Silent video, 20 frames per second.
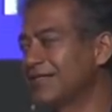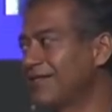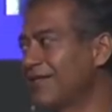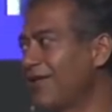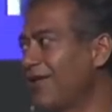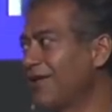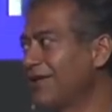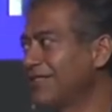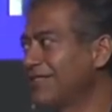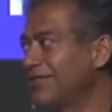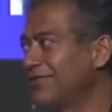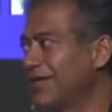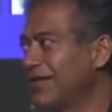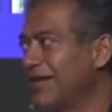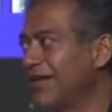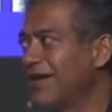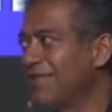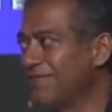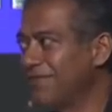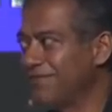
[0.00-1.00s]
As long as there's
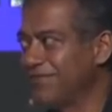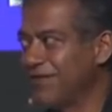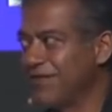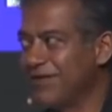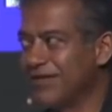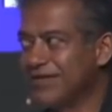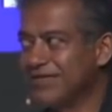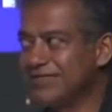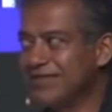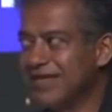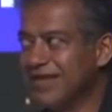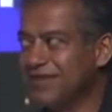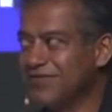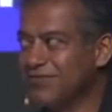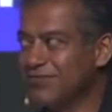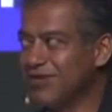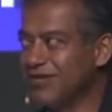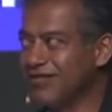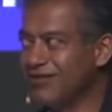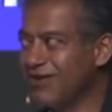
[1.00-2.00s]
enough of them. It doesn't have
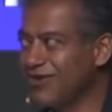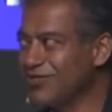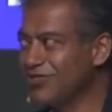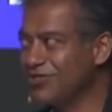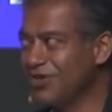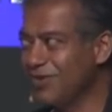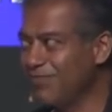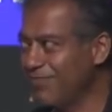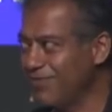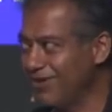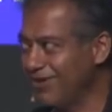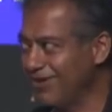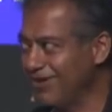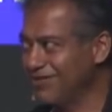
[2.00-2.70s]
to be a large number.